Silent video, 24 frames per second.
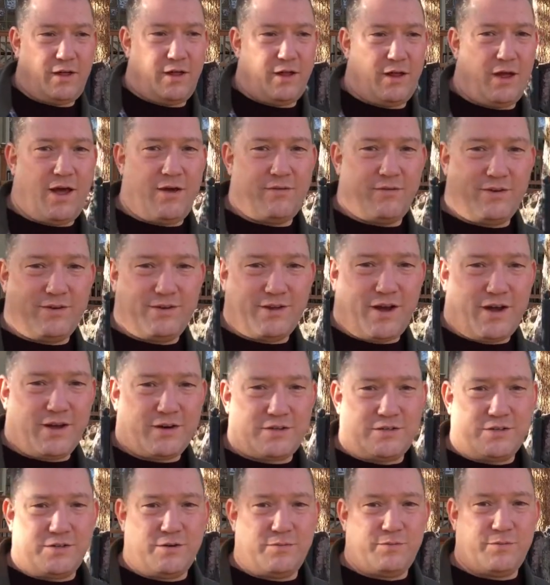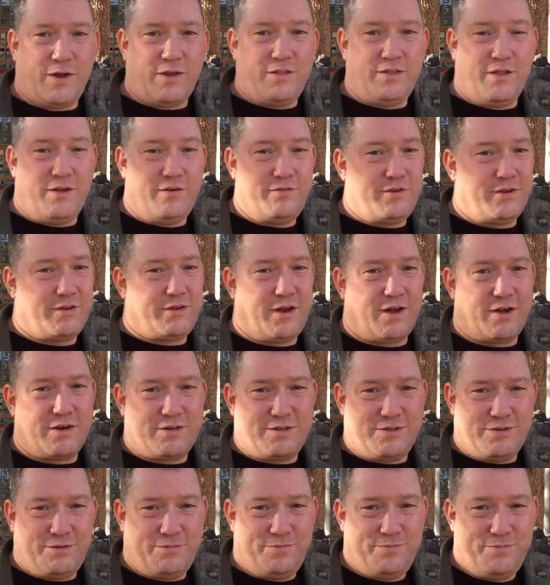I haven't talked to them. I'd love to talk
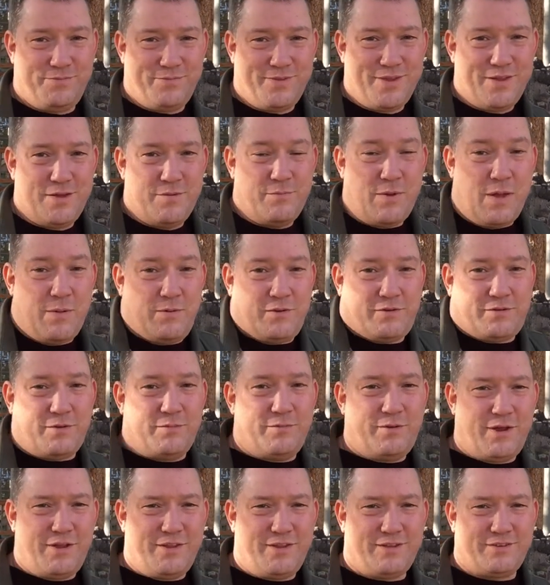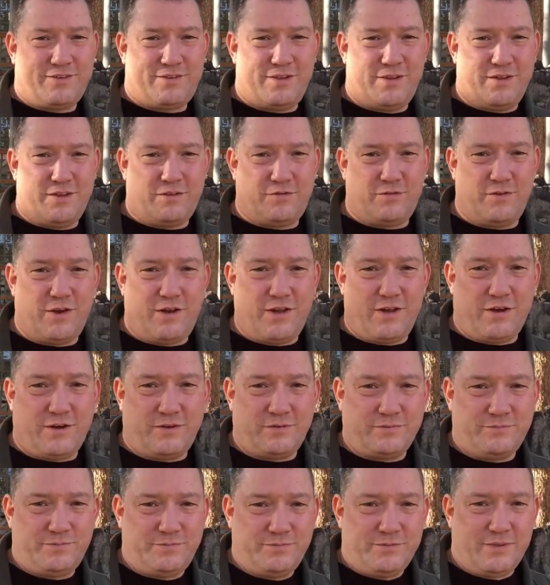to them. Maybe someday they'll see this
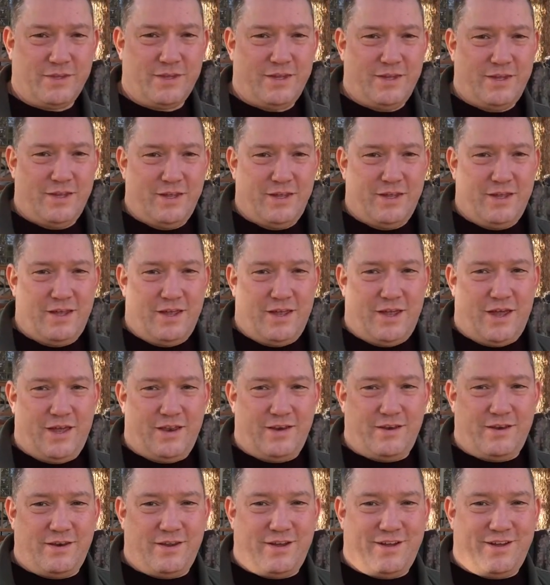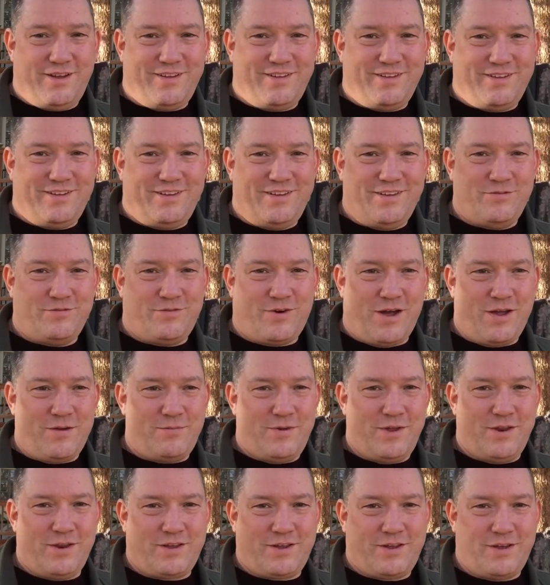video and invite
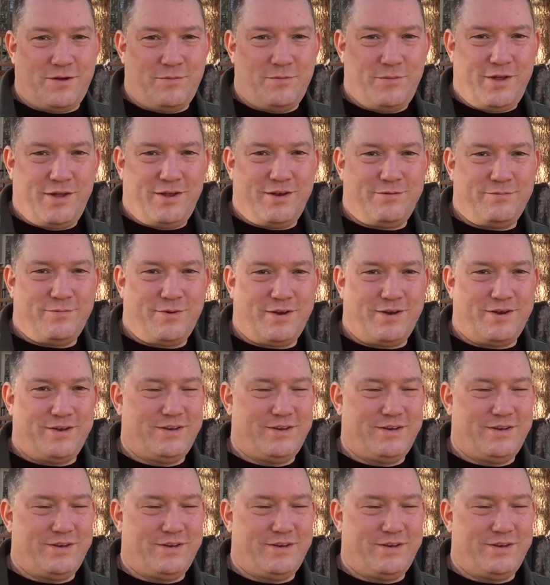me to come in. But